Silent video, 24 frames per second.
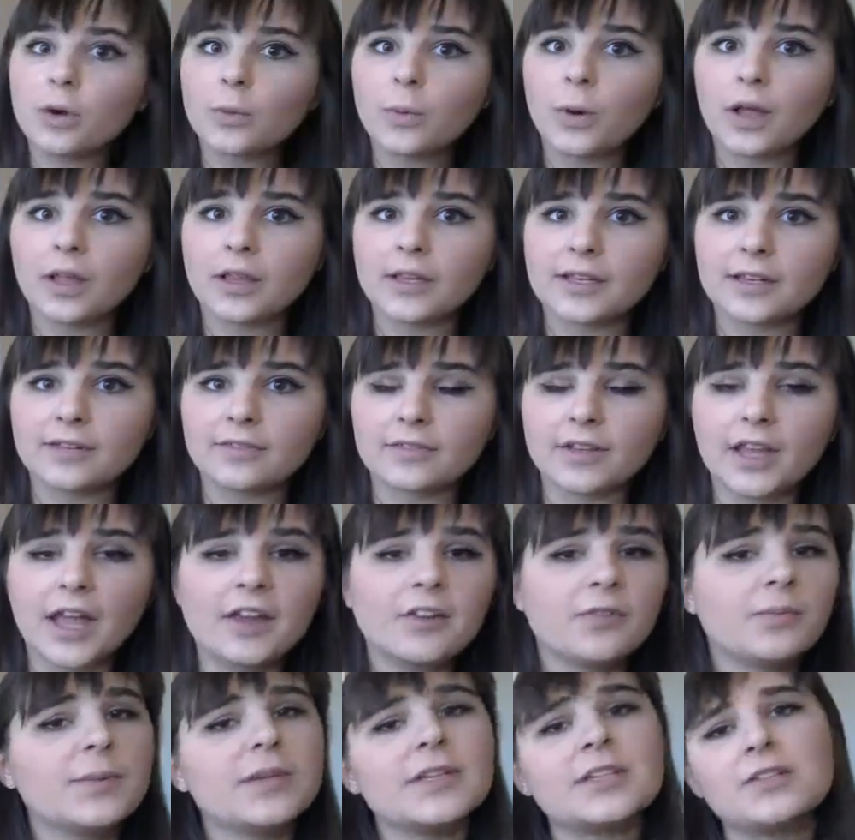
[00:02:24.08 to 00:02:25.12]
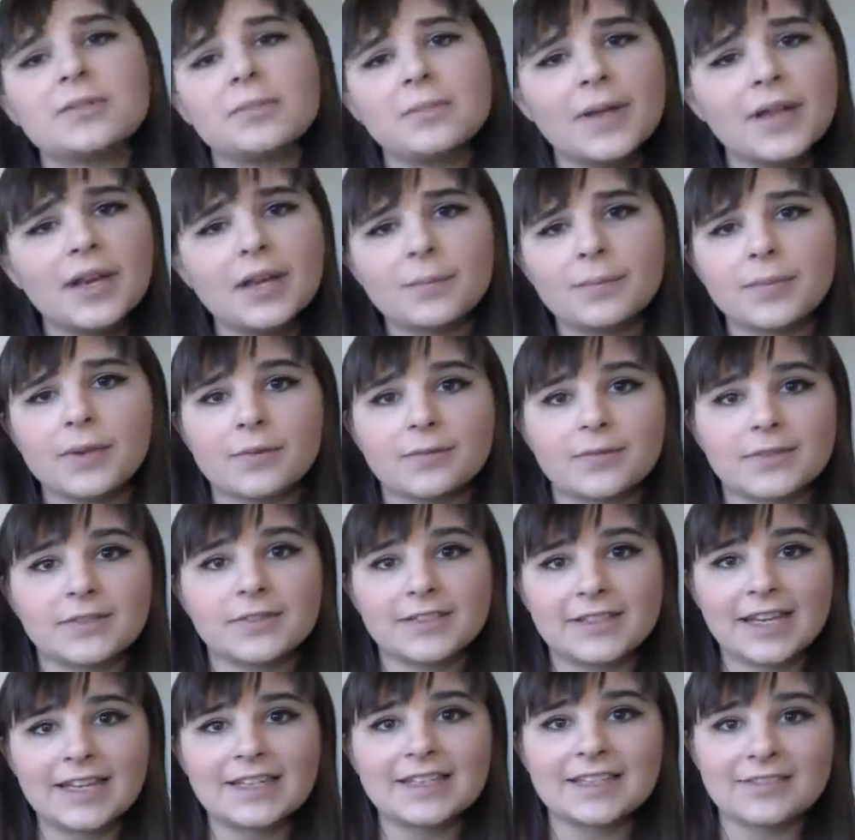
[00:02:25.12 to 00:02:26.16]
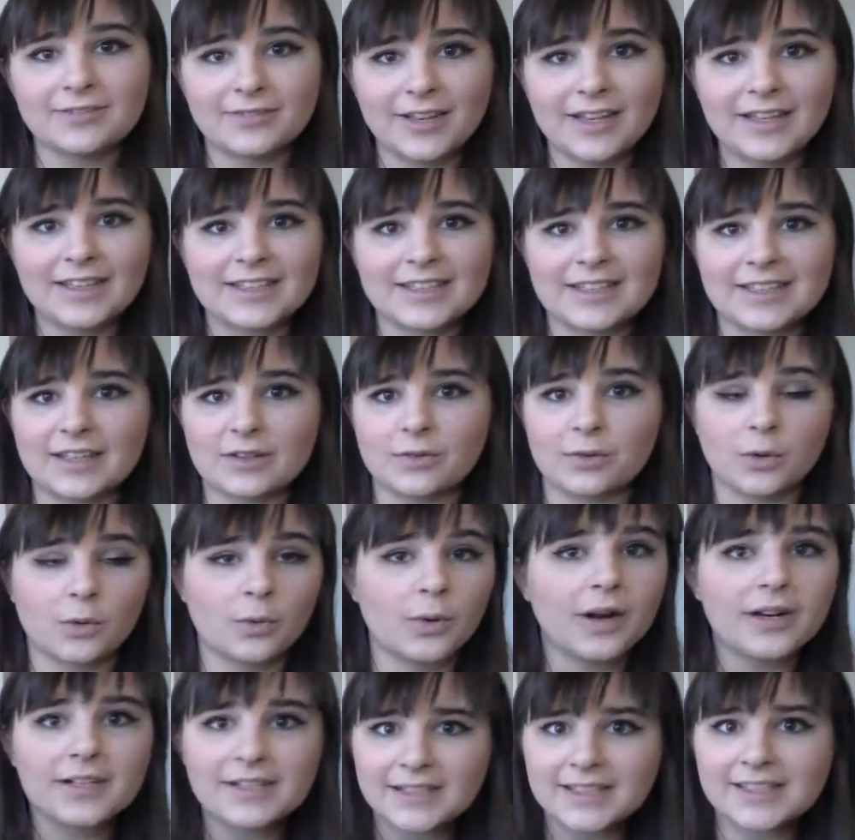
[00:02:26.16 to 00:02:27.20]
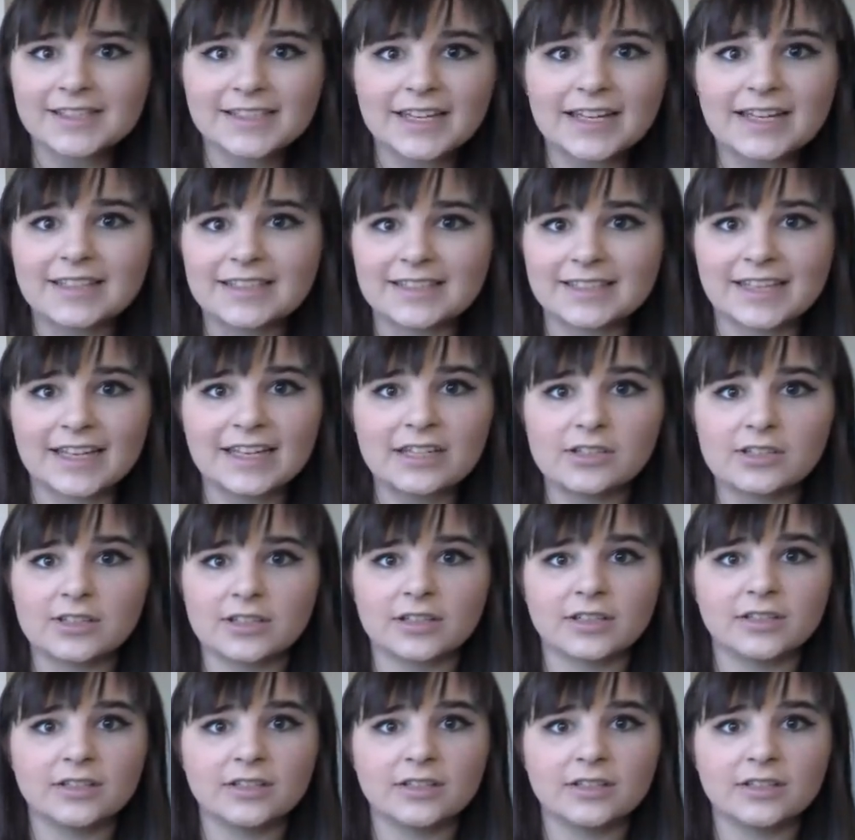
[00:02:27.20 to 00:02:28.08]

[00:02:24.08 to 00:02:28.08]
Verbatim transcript: quality of life because you may not be able to attend events that require sustained attention,